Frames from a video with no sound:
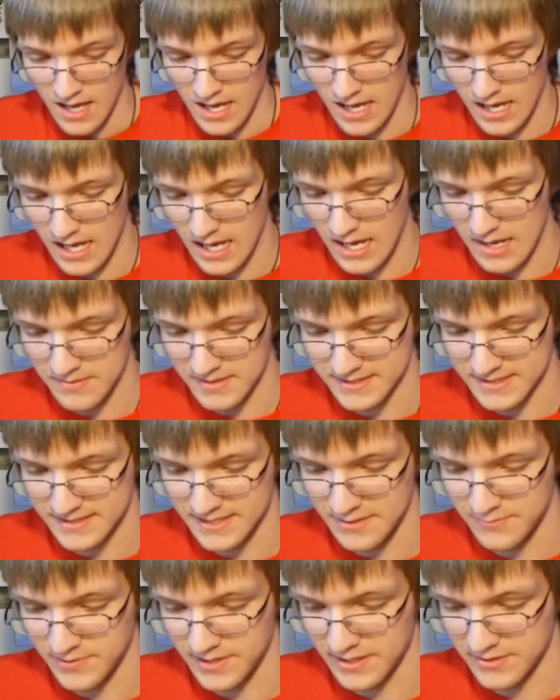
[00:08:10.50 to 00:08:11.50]
Let's
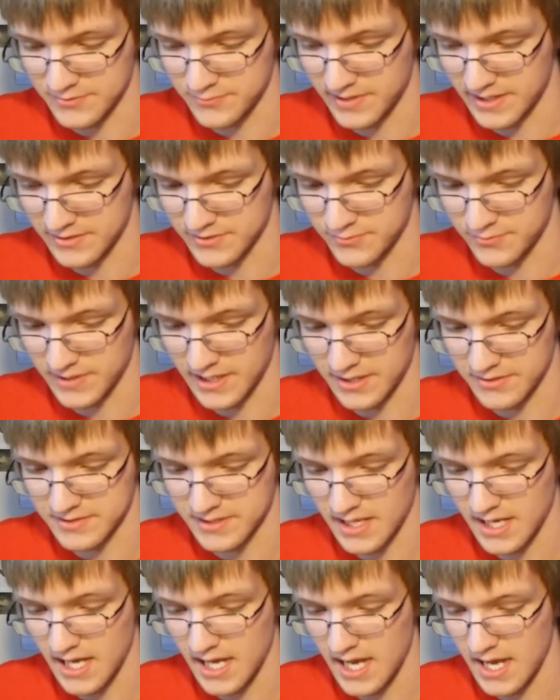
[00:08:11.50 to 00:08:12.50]
see, what else?
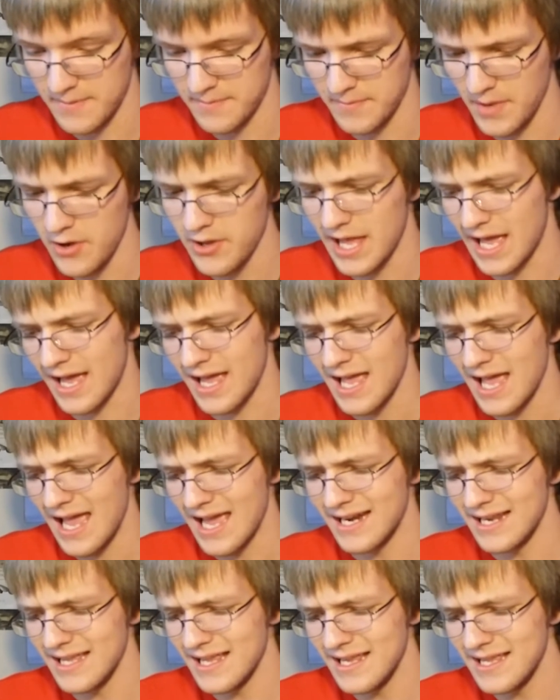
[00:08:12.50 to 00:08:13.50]
Oh yeah,
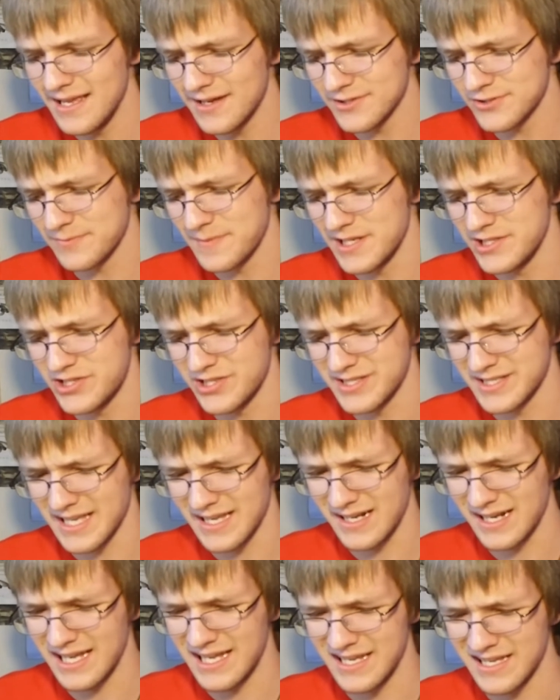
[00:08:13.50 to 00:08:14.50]
and he also mentions
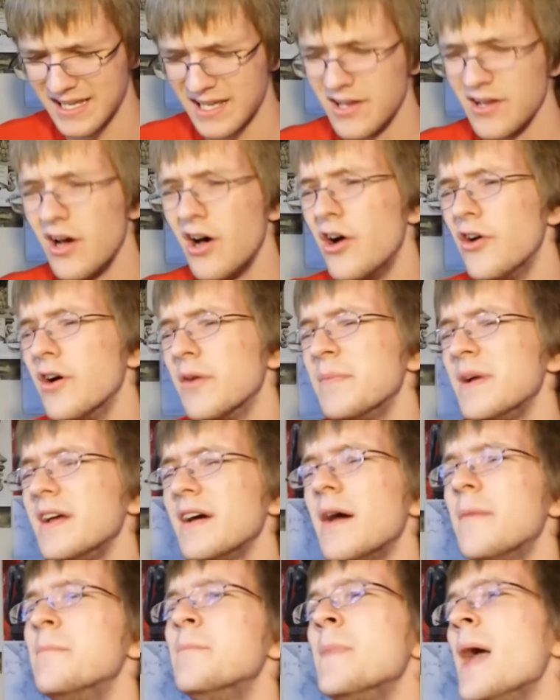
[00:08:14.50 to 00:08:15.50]
that, like,
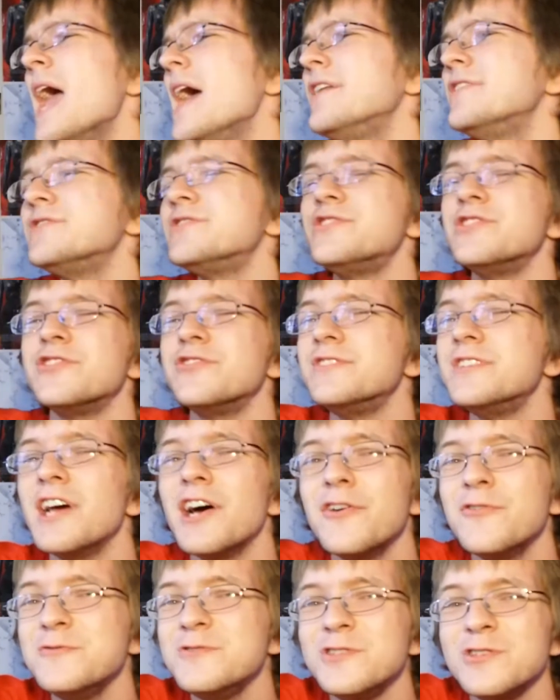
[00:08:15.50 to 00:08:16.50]
a manager
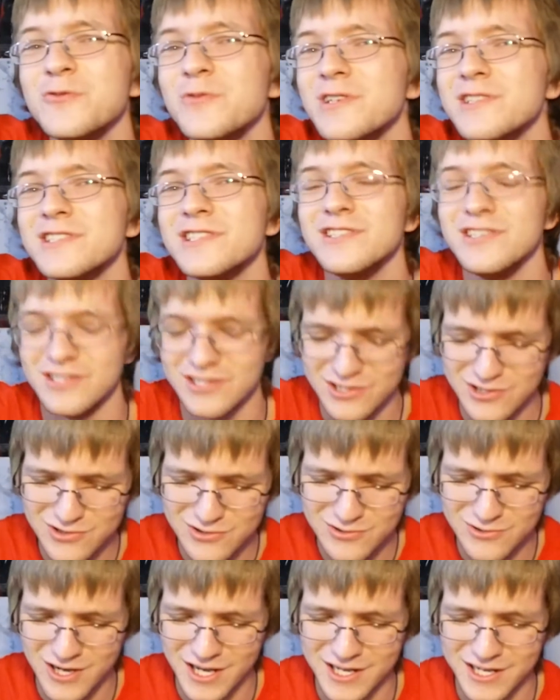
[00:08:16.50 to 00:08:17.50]
tells you what to
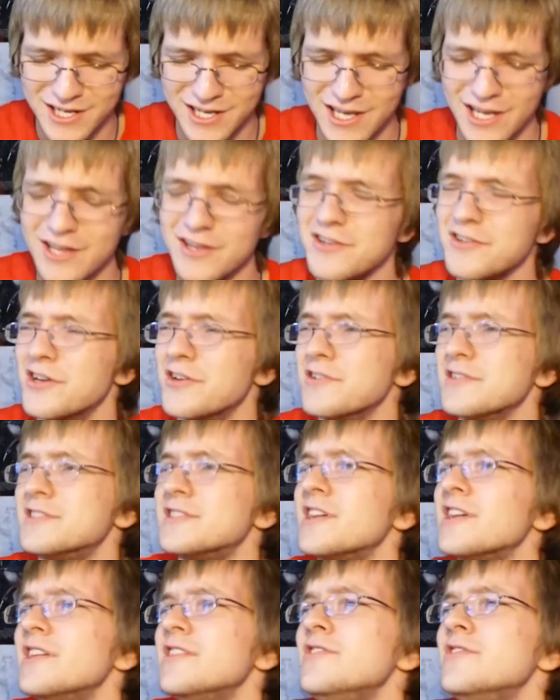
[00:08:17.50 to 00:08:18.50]
do, and,
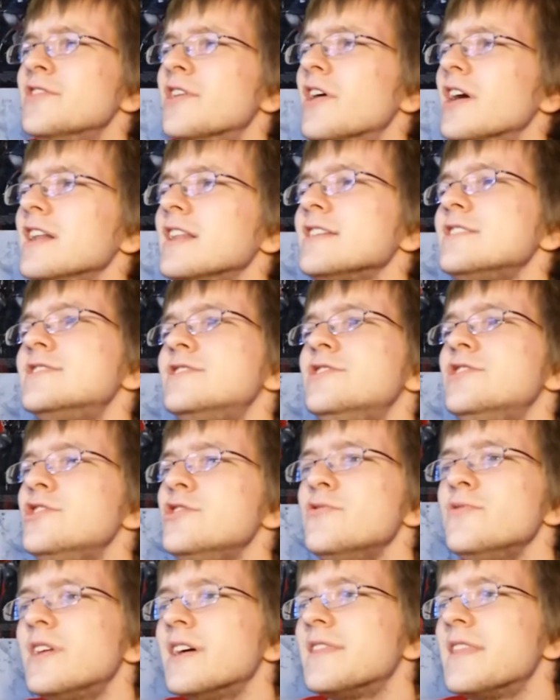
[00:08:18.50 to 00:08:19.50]
it's, at least
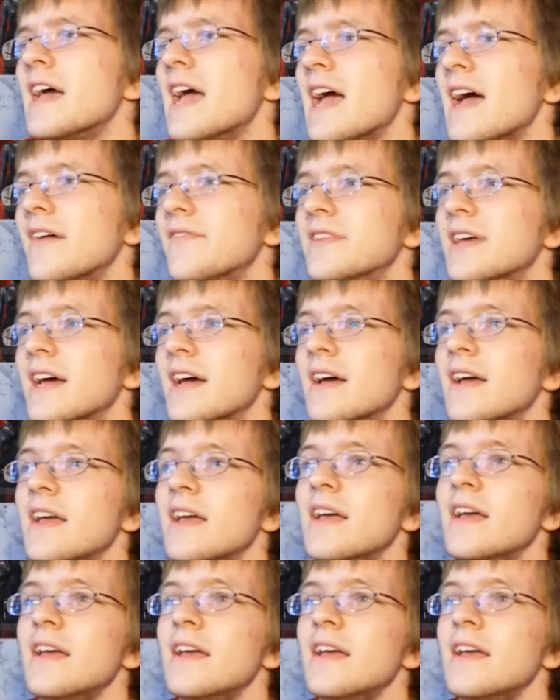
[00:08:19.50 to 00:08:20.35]
you get to have that.